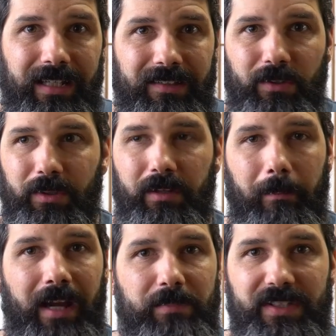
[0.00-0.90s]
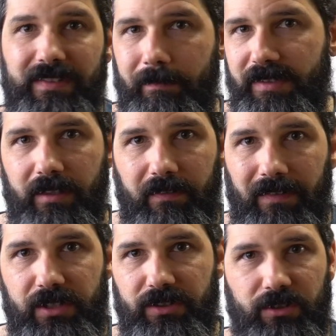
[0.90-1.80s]
so there might be some stuff
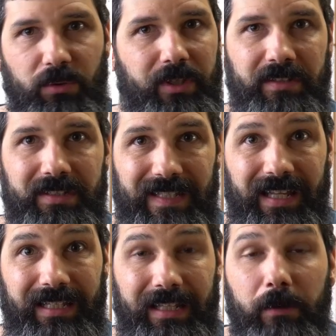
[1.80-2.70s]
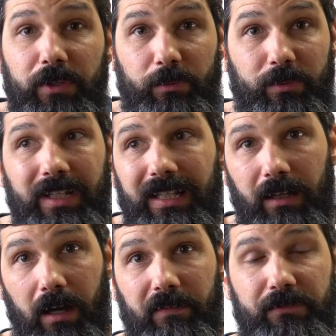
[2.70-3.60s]
I just don't understand, and I would really
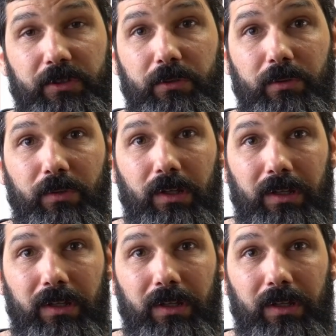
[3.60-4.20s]
love to